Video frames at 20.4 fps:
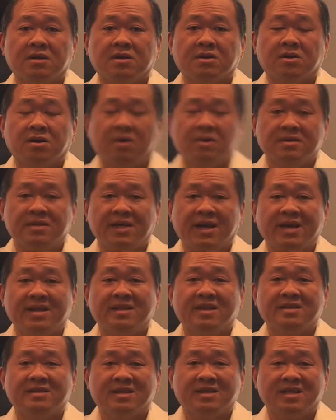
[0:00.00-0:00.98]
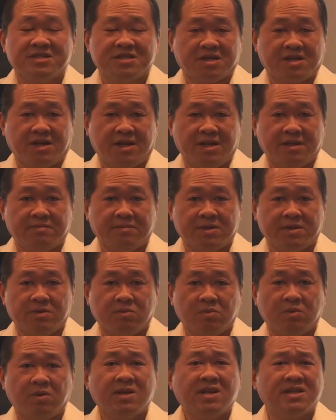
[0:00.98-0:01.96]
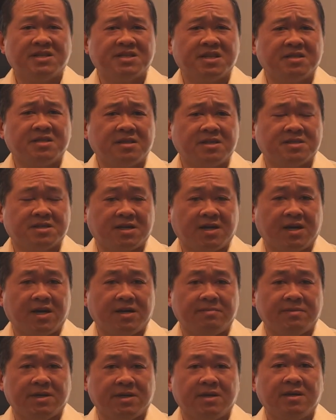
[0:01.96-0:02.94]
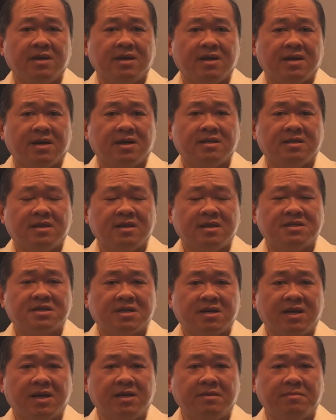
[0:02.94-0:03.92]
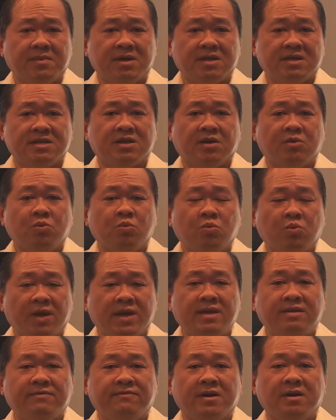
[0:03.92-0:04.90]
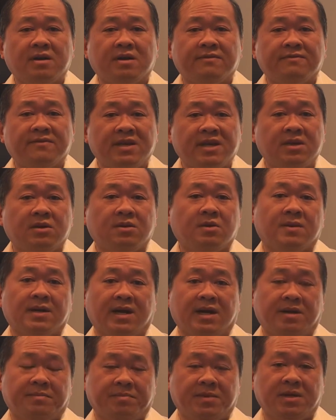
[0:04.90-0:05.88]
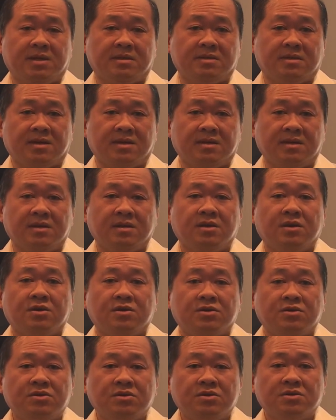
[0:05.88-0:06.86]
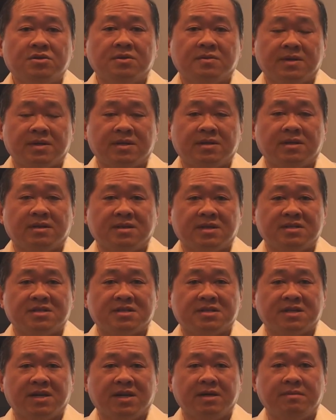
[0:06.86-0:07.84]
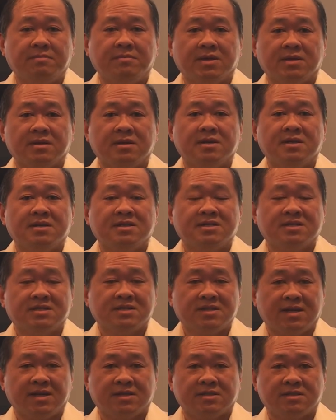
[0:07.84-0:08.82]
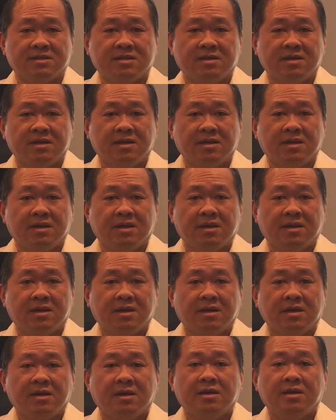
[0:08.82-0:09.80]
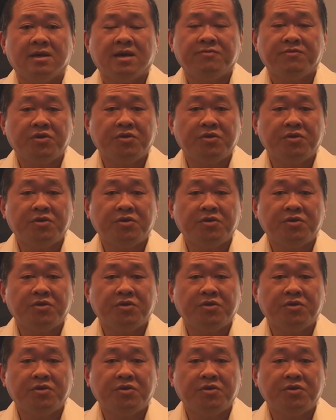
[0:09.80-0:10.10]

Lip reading: contain a disclaimer. What is a disclaimer? A disclaimer is a waiver of legal liability. Usually the disclaimer says, if